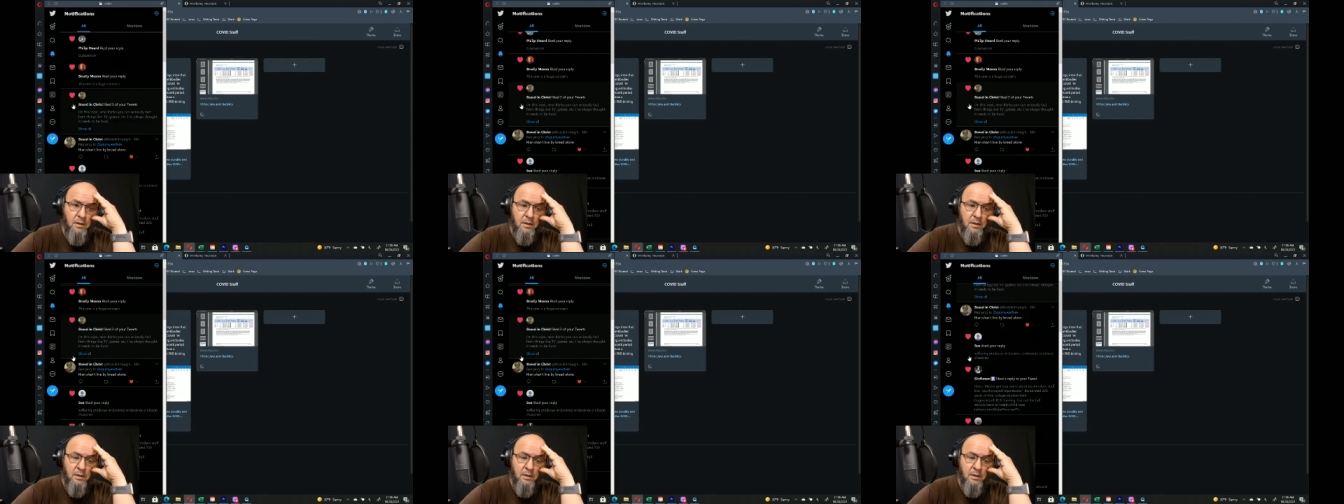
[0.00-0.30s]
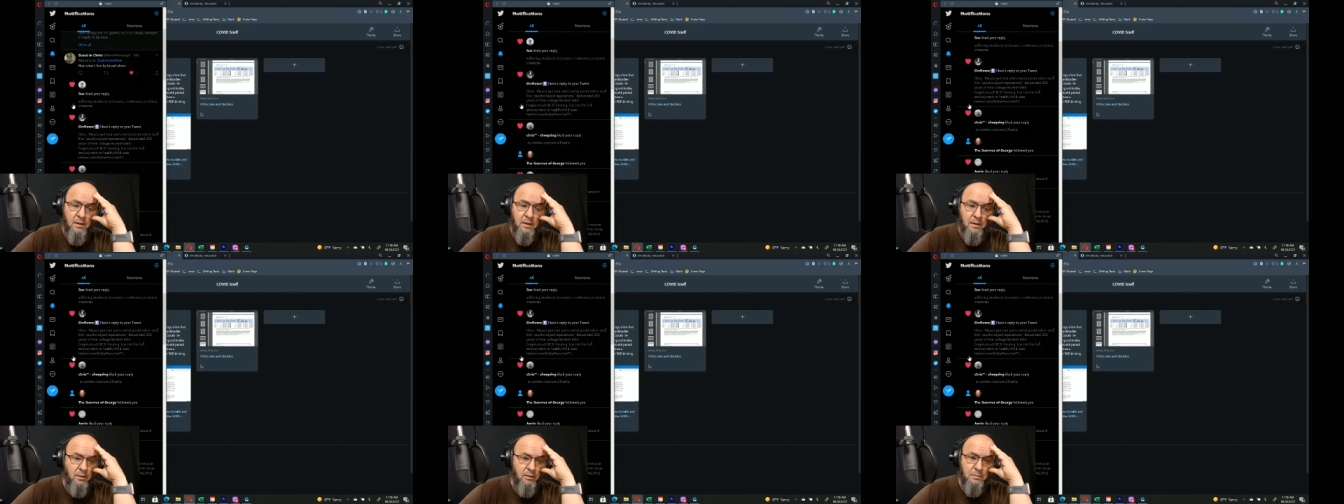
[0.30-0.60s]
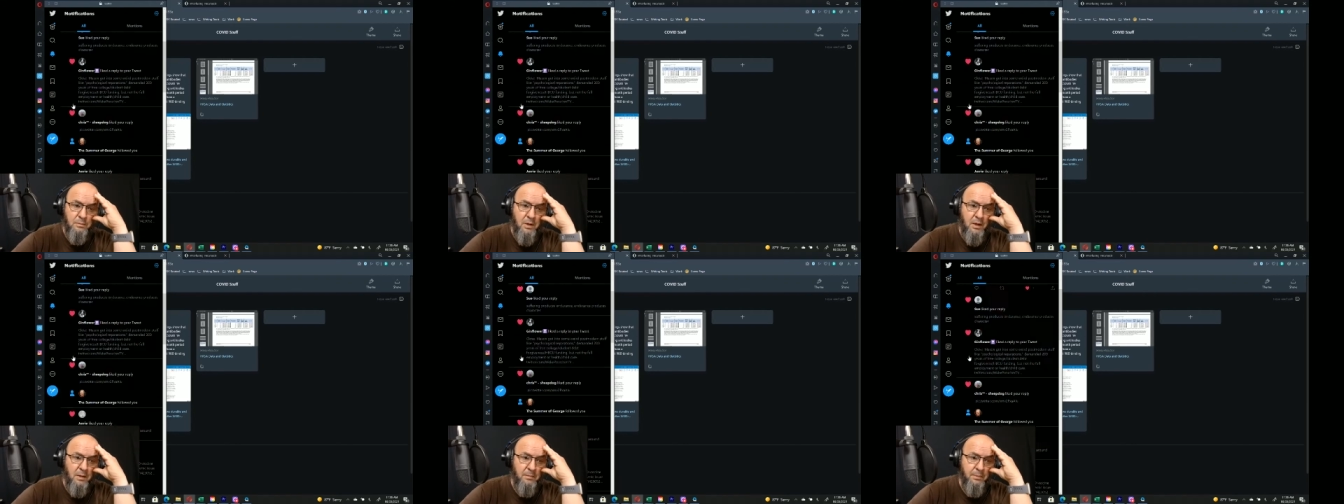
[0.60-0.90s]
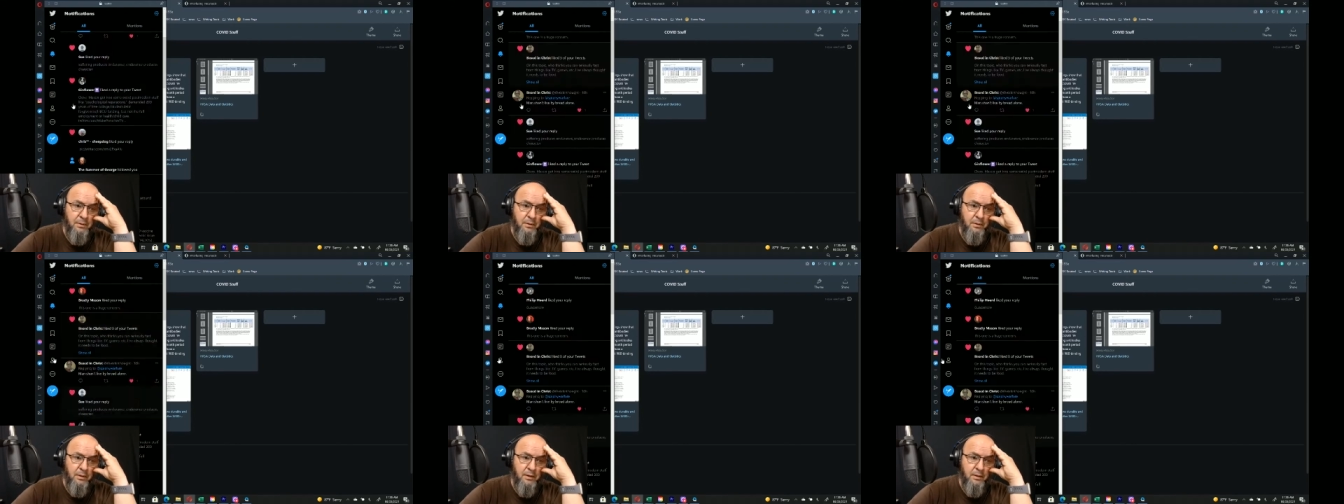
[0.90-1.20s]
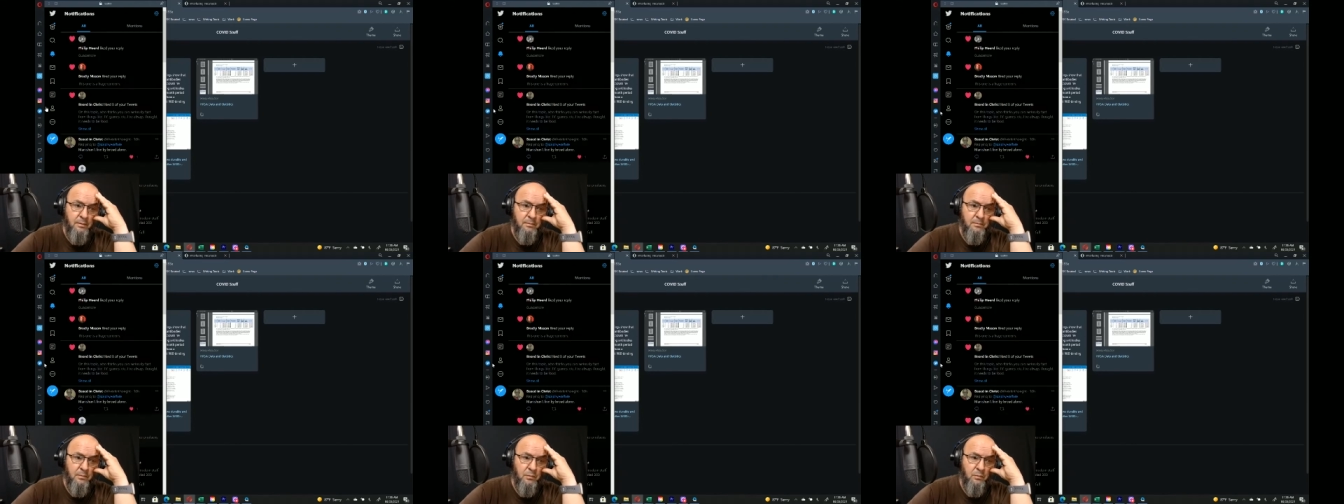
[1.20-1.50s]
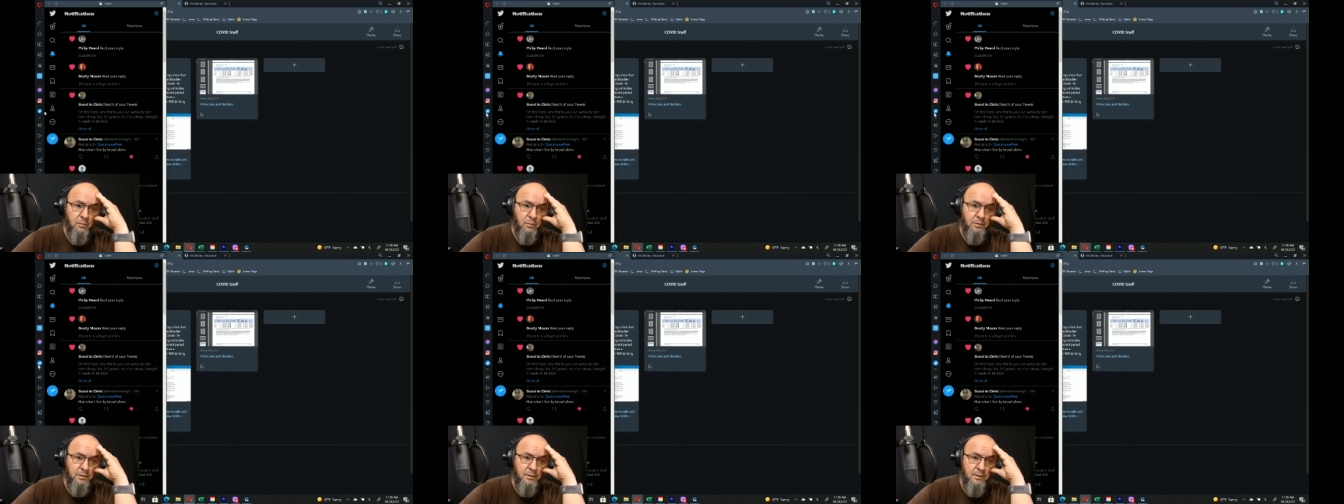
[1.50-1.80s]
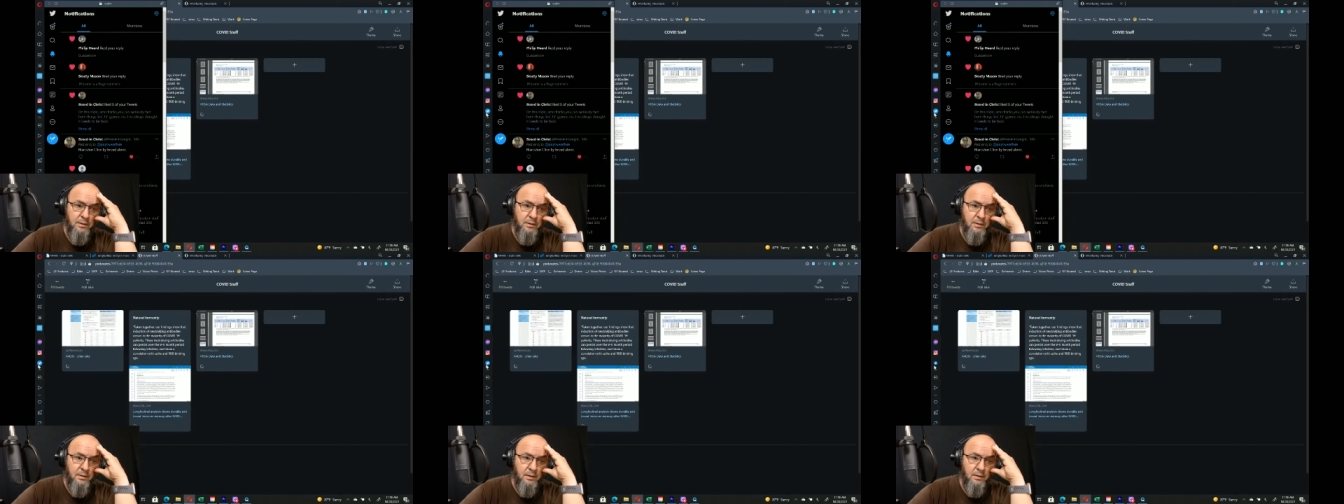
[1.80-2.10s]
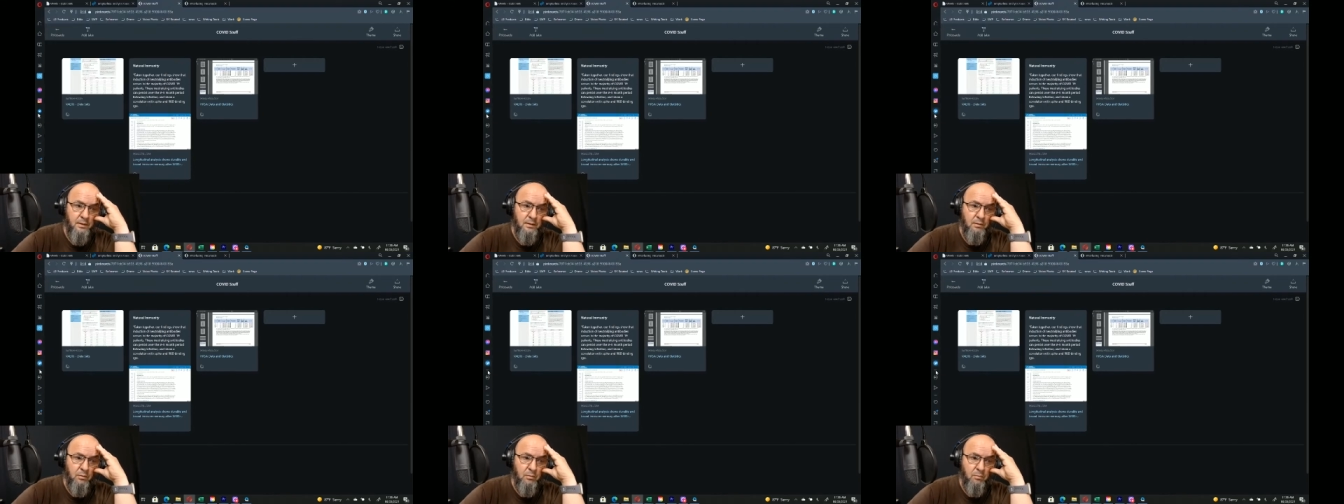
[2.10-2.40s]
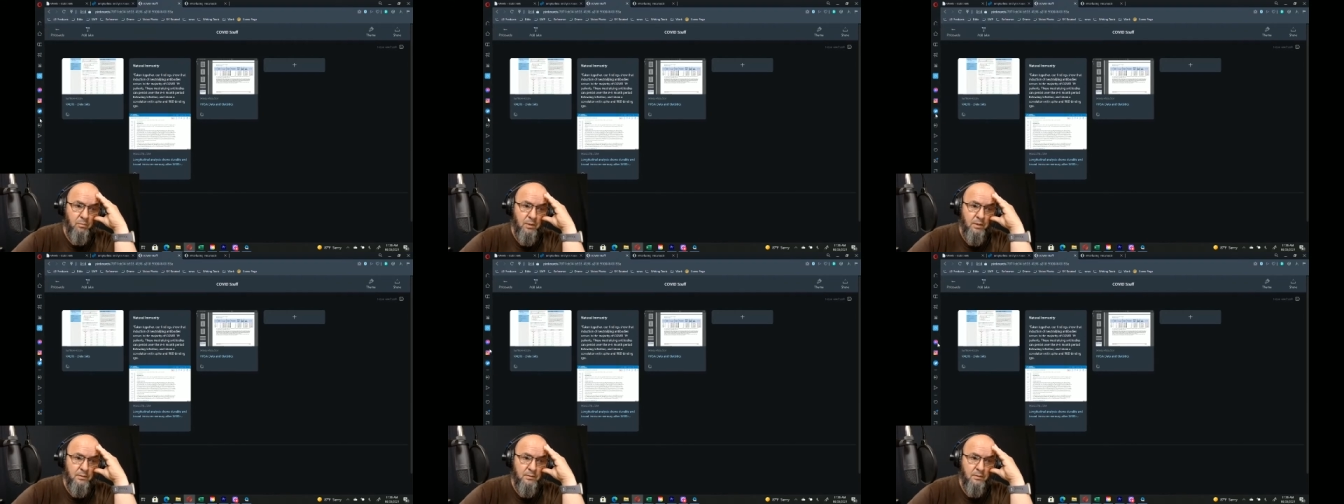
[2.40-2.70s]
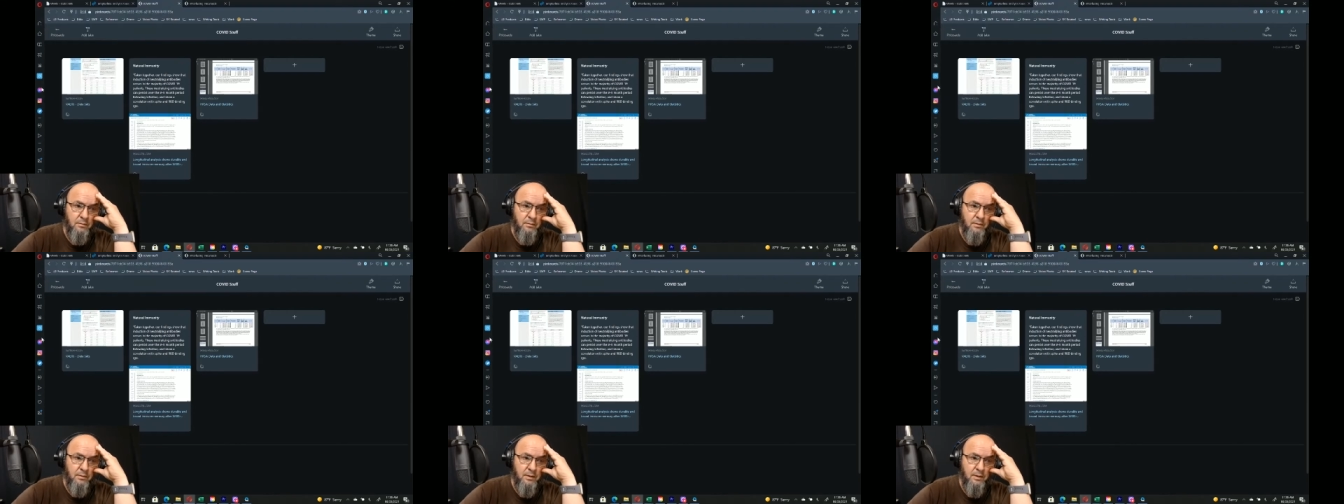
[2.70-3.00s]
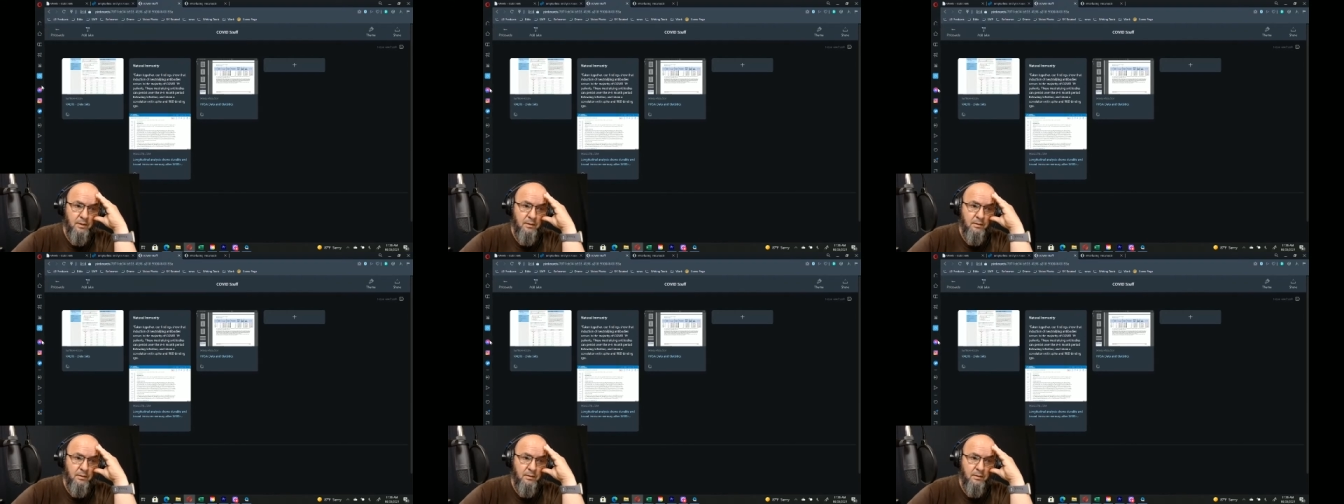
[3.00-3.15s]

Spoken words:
you can just pop it up with these little buttons over here.